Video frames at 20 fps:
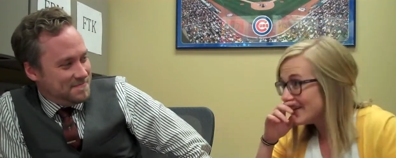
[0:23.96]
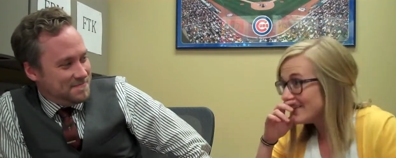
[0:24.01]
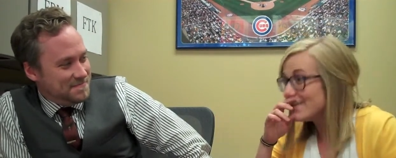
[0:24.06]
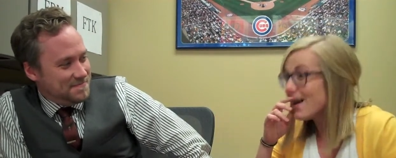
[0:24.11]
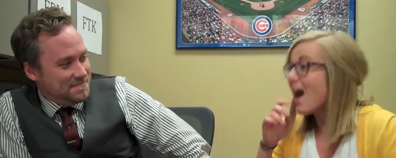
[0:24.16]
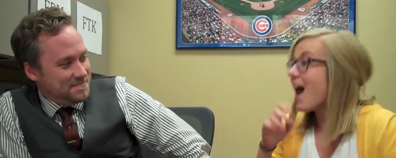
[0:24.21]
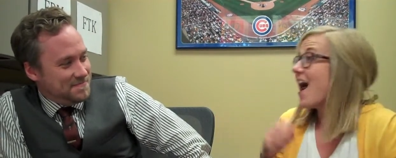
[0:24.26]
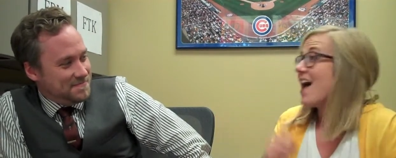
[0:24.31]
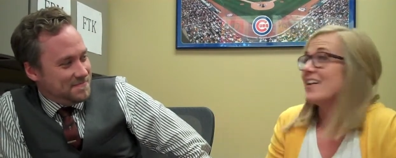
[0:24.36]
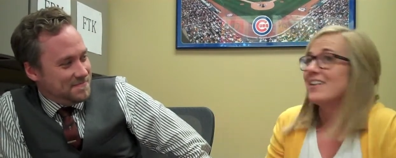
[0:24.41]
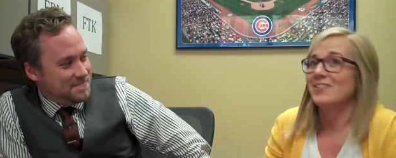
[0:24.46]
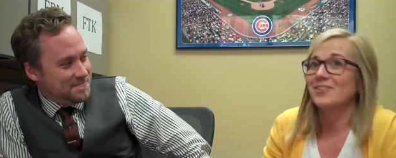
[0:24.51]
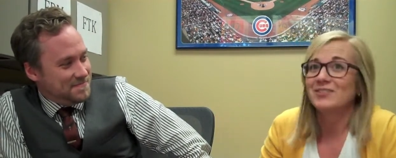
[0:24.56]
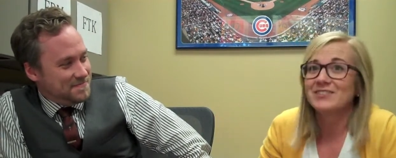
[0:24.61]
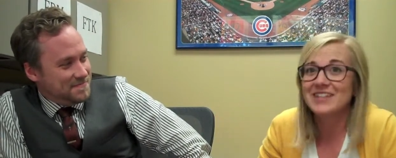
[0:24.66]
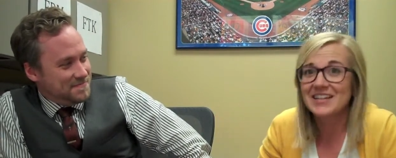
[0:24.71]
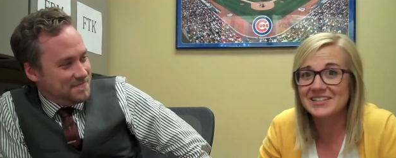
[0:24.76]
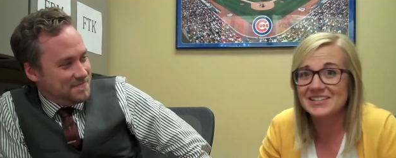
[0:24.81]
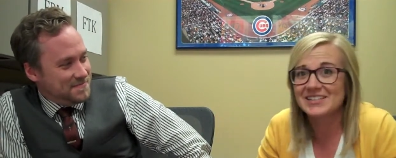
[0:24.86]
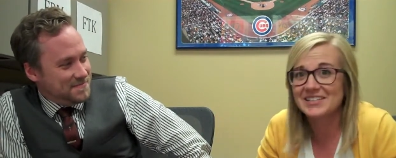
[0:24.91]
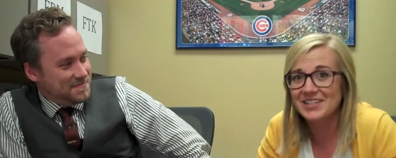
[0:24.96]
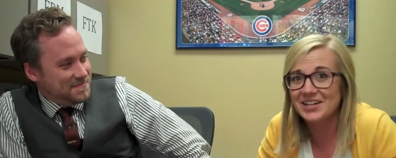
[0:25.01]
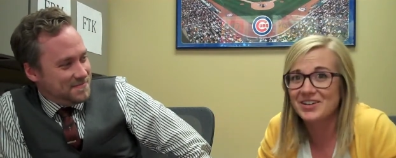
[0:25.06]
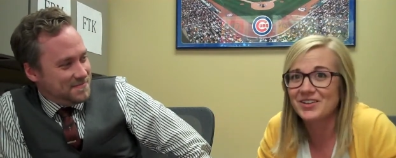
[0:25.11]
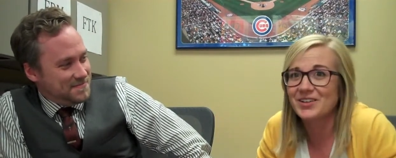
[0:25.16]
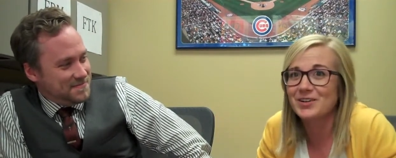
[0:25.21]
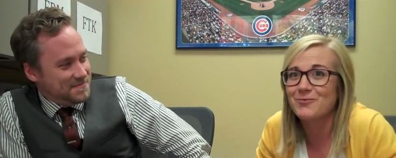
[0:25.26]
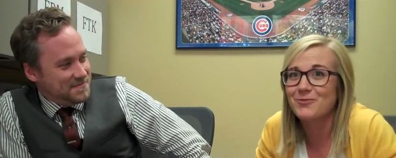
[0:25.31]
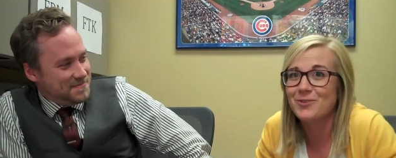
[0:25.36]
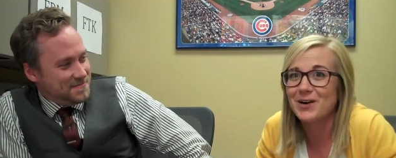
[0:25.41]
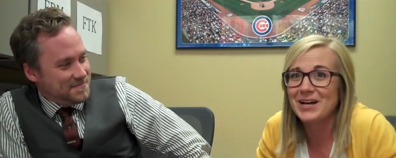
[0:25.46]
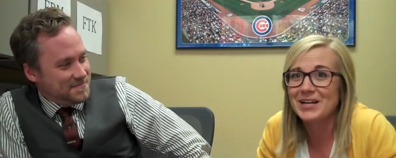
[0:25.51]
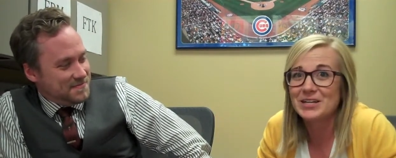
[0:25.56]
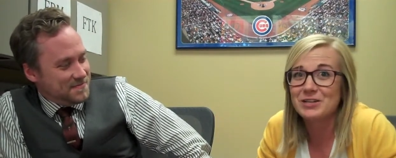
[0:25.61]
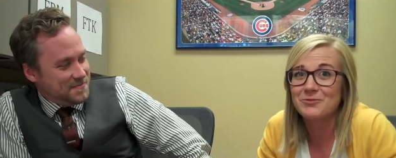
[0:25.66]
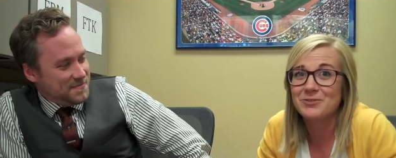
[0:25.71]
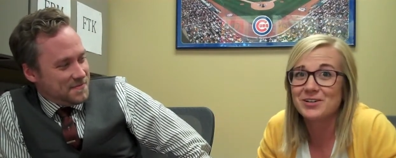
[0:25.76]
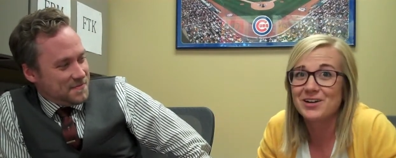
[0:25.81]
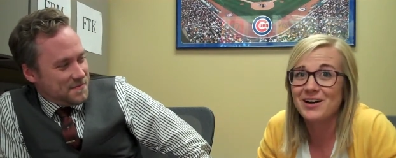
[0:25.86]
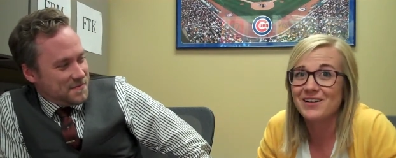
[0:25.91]
Speaker 1: not necessarily what
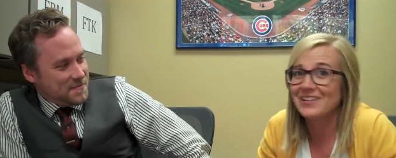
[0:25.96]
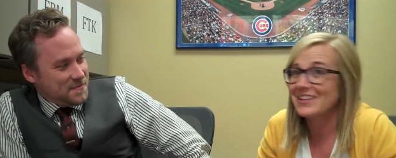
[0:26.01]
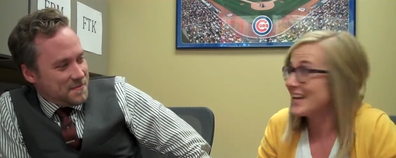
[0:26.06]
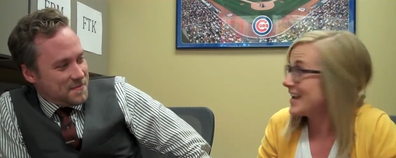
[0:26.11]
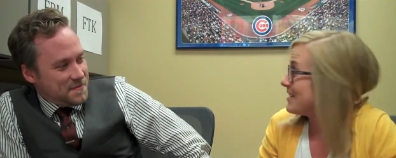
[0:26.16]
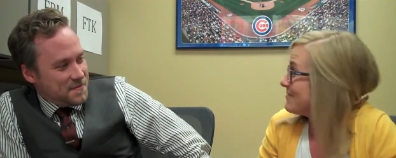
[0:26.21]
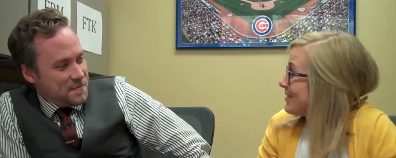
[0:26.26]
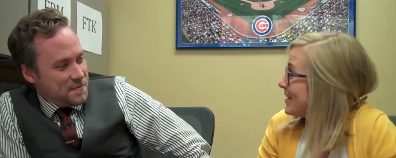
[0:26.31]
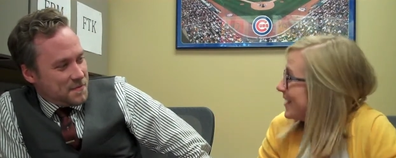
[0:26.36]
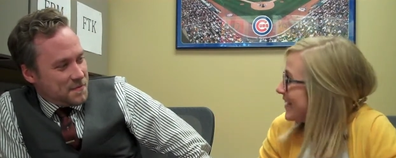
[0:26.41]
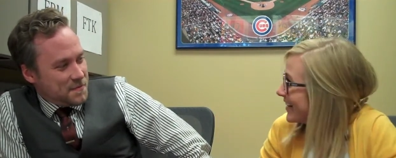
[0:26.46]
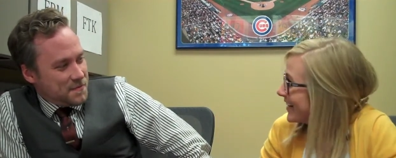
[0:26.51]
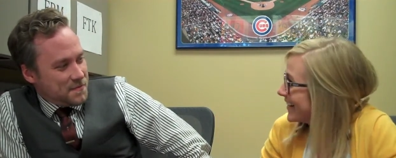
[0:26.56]
you would call a gamer.